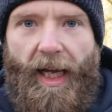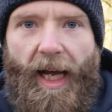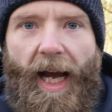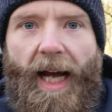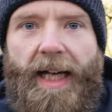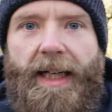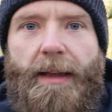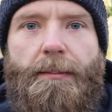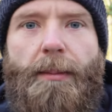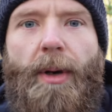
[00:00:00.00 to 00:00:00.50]

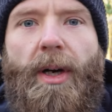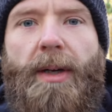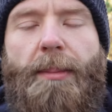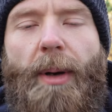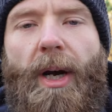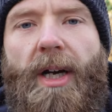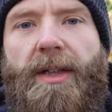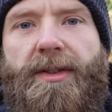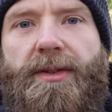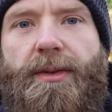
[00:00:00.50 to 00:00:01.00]
And in my
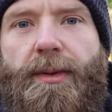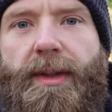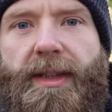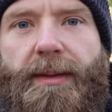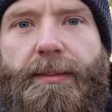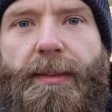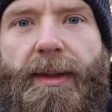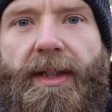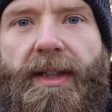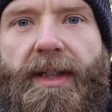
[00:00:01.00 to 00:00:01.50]
personal
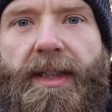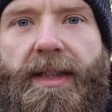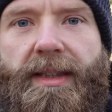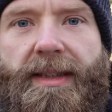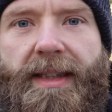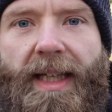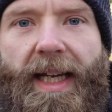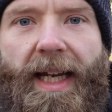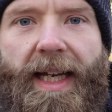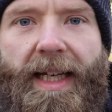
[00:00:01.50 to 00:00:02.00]

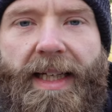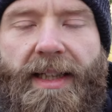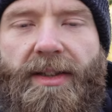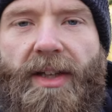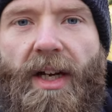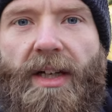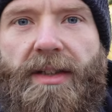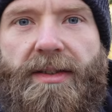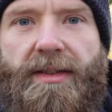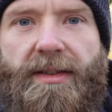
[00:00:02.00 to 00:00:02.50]
experience, it
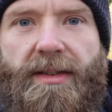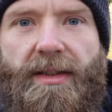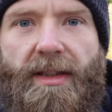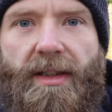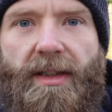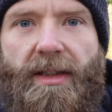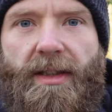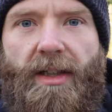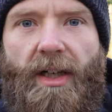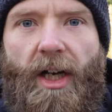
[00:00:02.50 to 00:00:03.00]
does
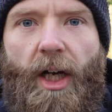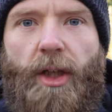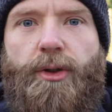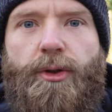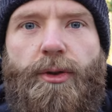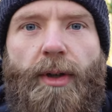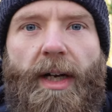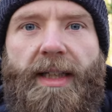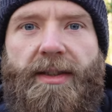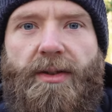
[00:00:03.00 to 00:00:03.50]

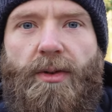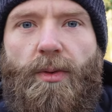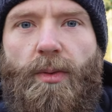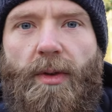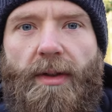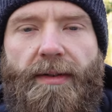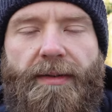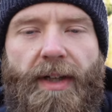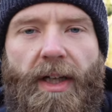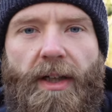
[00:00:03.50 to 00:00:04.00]
address
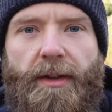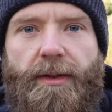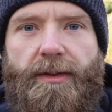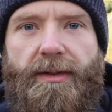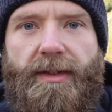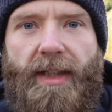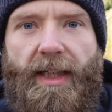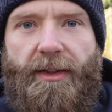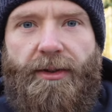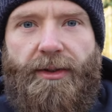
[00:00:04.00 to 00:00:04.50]
all of
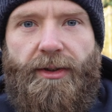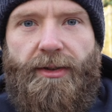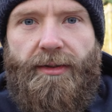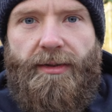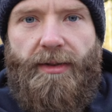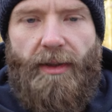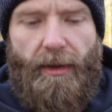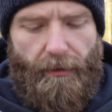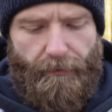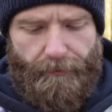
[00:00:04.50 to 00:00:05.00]
those
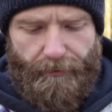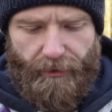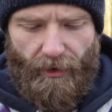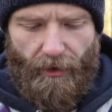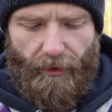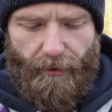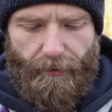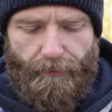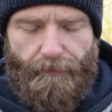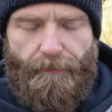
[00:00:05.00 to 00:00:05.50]
issues.
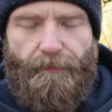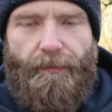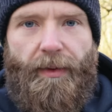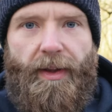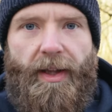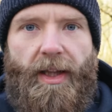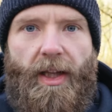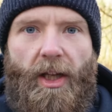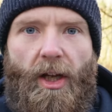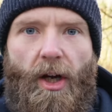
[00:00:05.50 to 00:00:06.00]
So
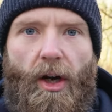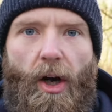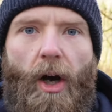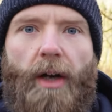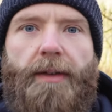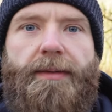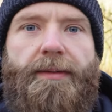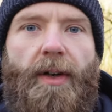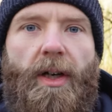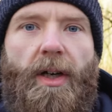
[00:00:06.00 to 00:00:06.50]

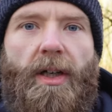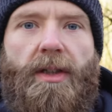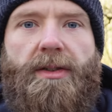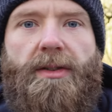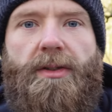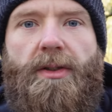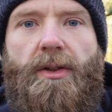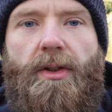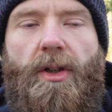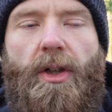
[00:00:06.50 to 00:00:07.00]
I
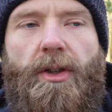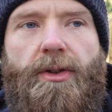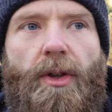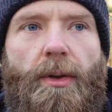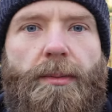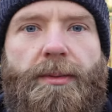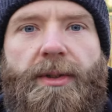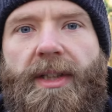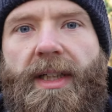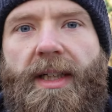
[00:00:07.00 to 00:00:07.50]
first
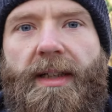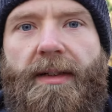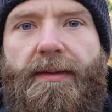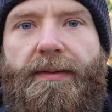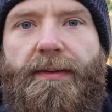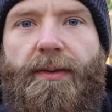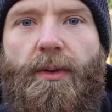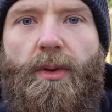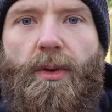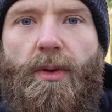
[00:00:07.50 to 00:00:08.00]
adopted it
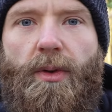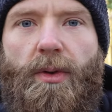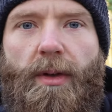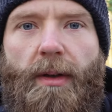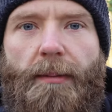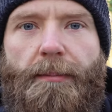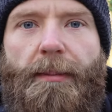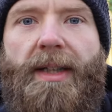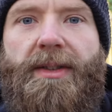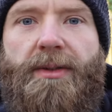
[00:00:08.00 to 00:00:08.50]
for
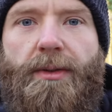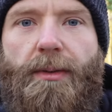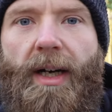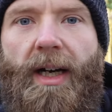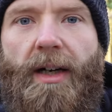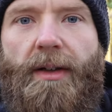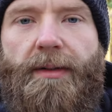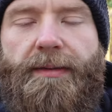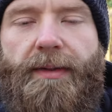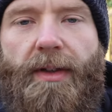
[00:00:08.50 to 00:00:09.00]
mental
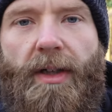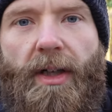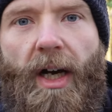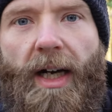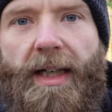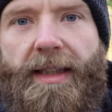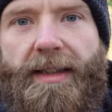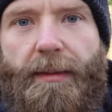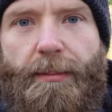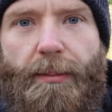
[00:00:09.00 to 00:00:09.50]
health.
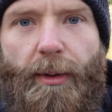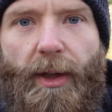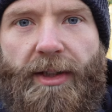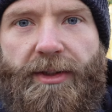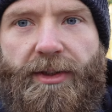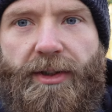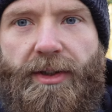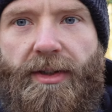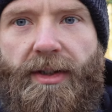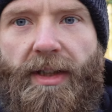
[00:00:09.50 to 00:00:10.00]
I had
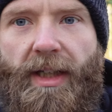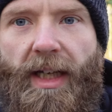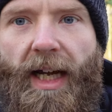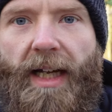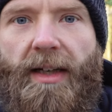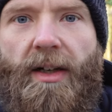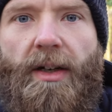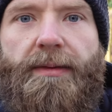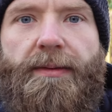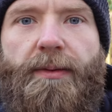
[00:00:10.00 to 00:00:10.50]
depression
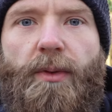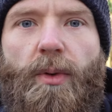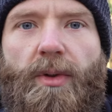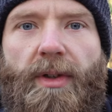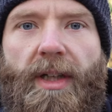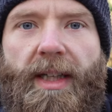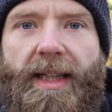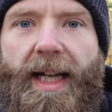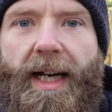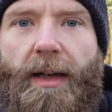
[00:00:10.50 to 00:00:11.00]
and I thought
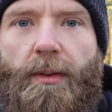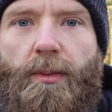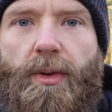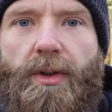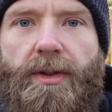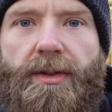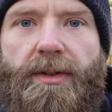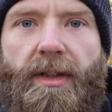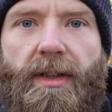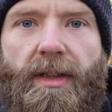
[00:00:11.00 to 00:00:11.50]
that that
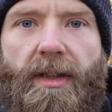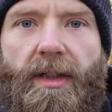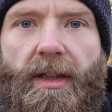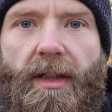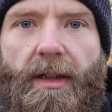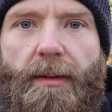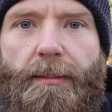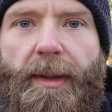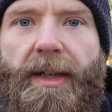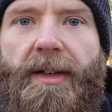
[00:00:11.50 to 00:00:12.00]
would
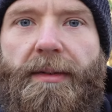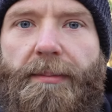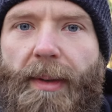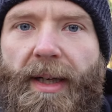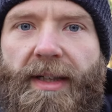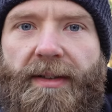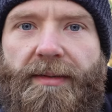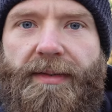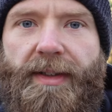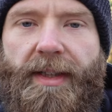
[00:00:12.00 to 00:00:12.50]
be of
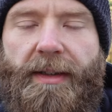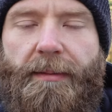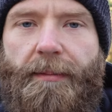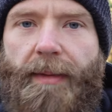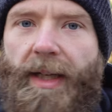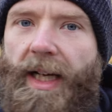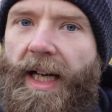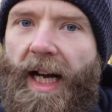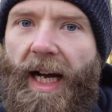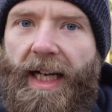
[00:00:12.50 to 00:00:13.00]
benefit,
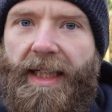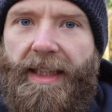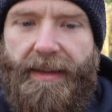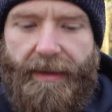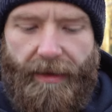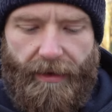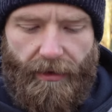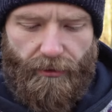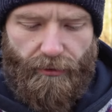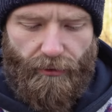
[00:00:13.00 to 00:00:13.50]
and it
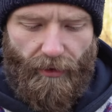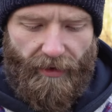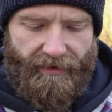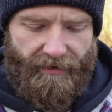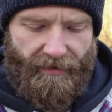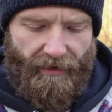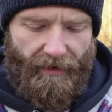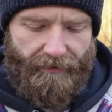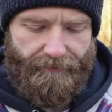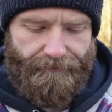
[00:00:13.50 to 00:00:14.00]
did address
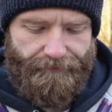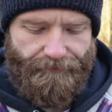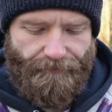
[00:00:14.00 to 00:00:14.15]
that.